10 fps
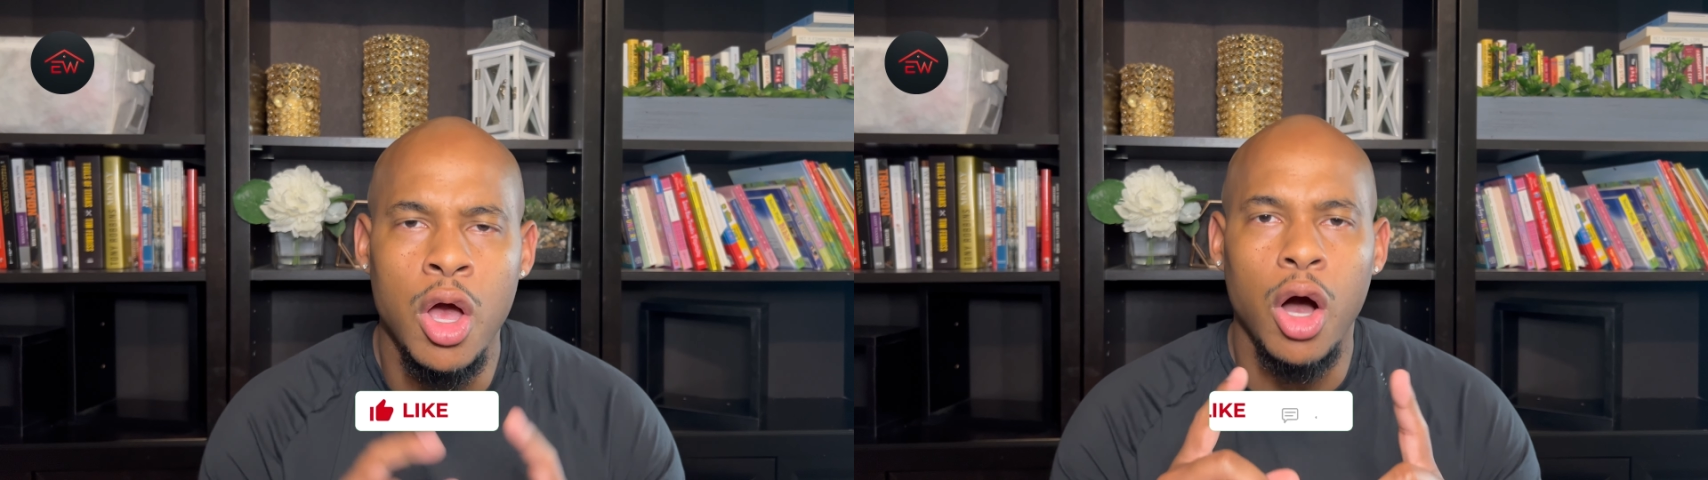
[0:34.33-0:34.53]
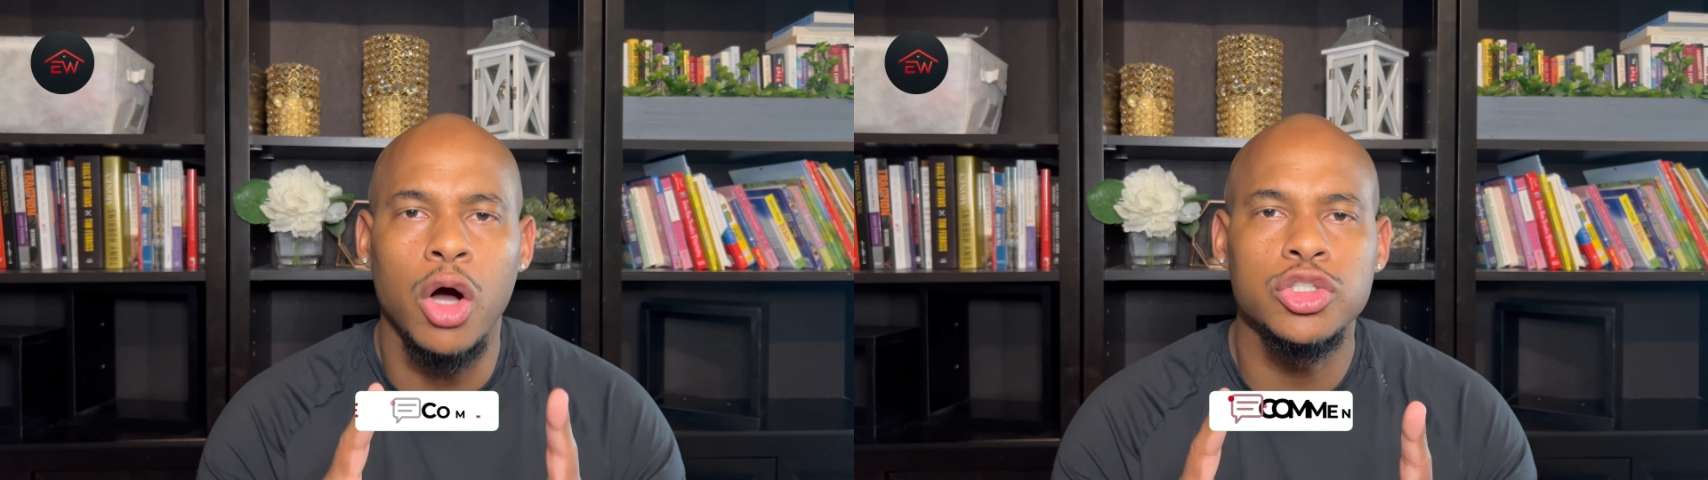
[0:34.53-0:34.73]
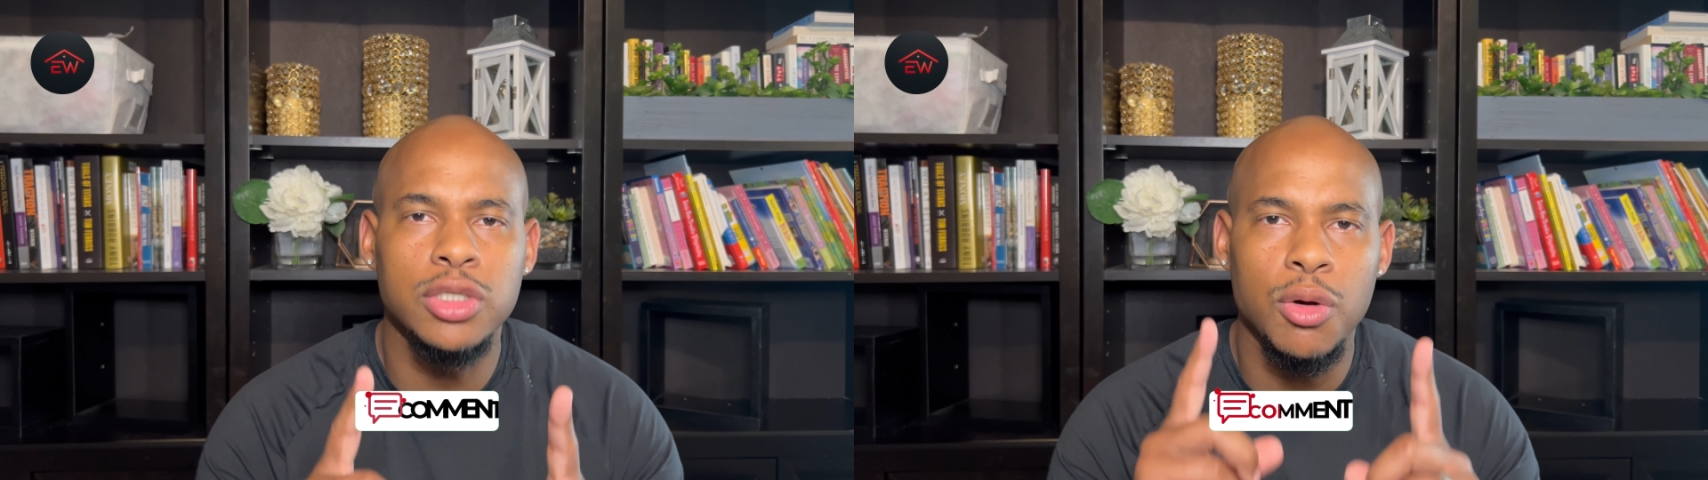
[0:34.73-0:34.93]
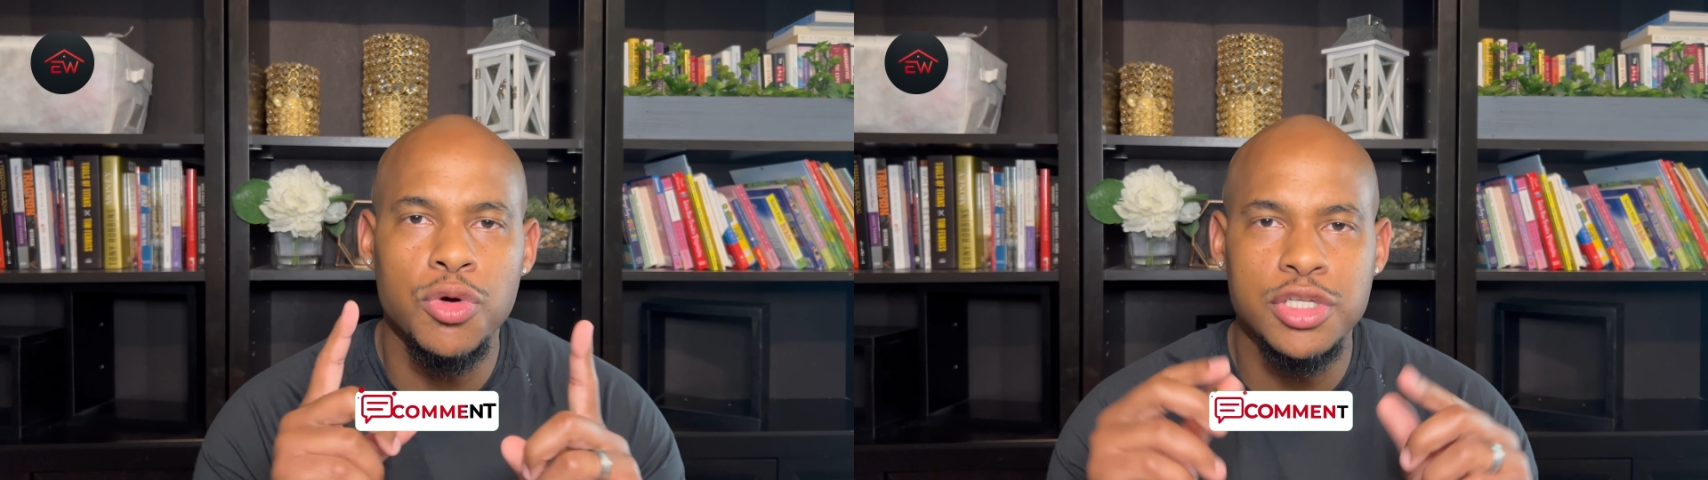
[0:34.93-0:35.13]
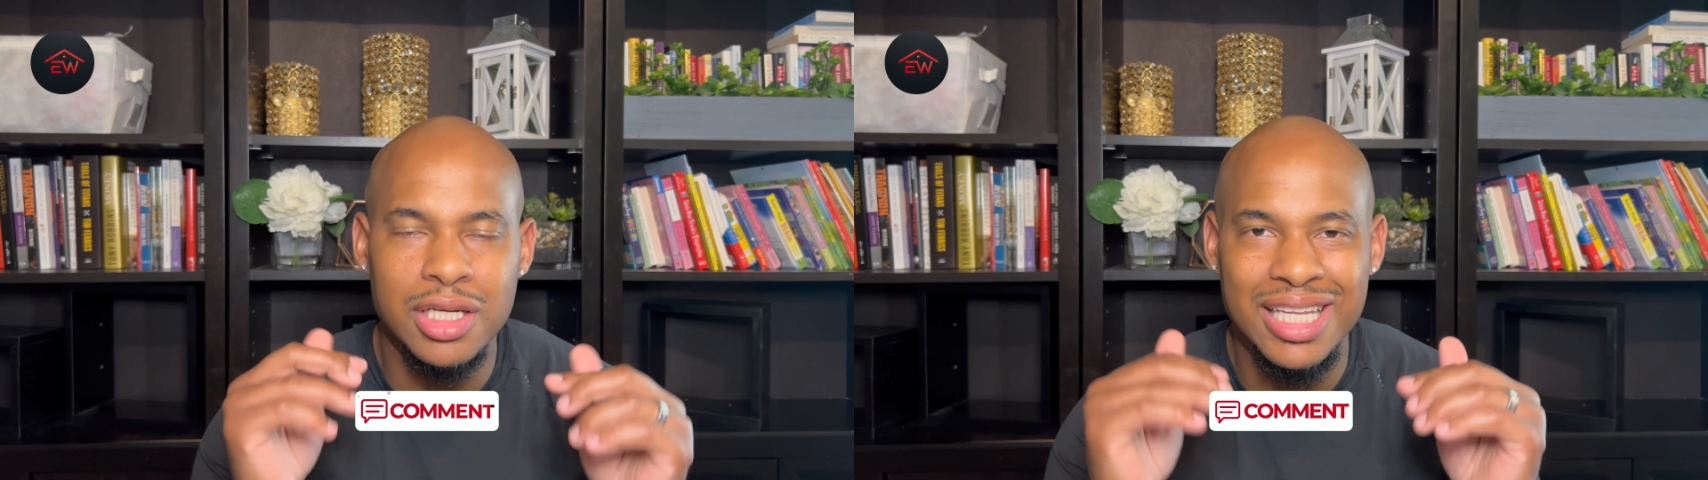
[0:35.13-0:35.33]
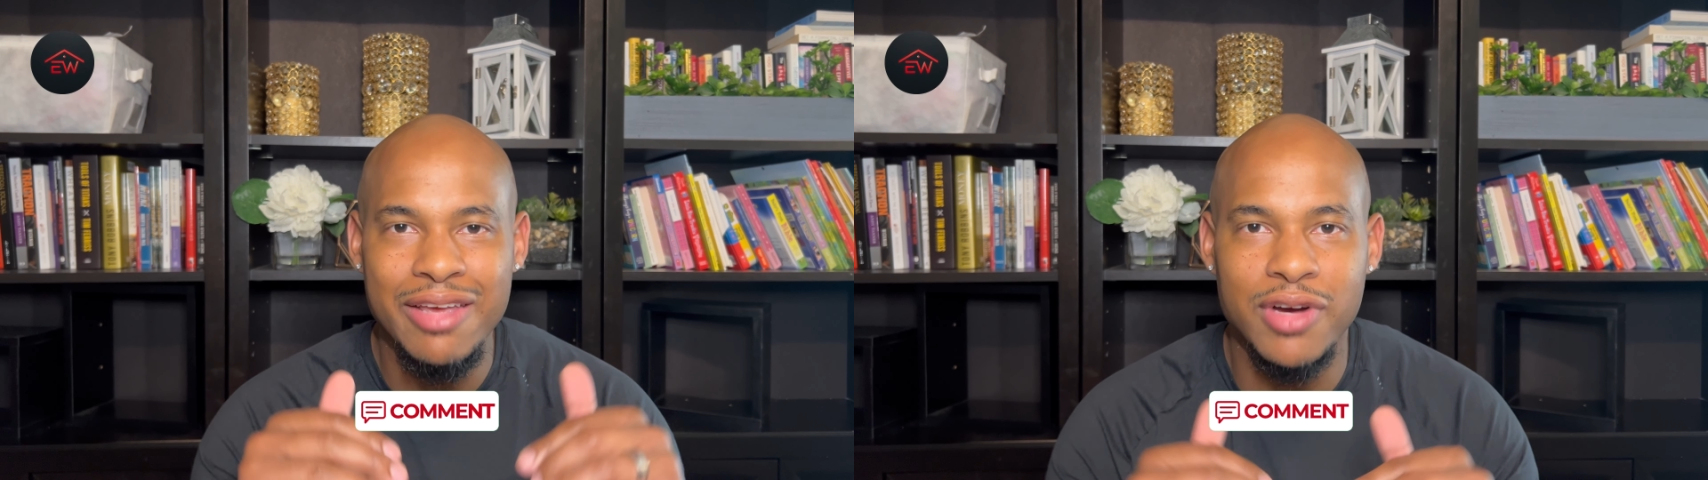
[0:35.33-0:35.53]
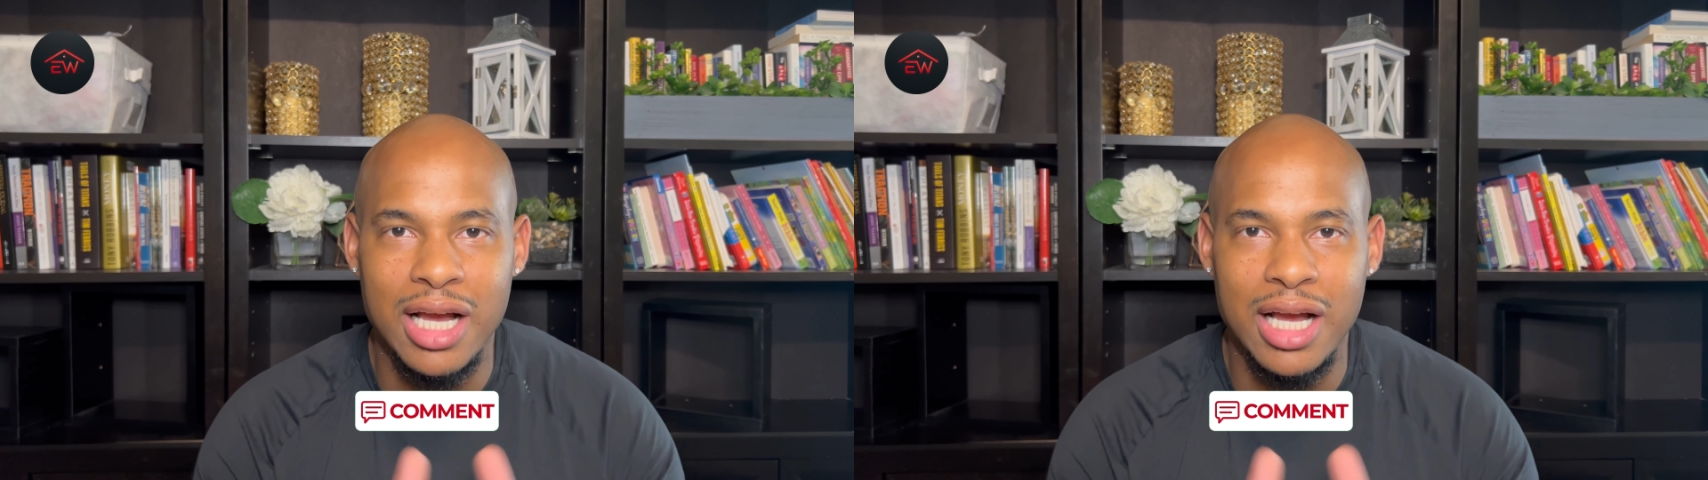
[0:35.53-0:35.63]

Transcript: Also, I want you to leave a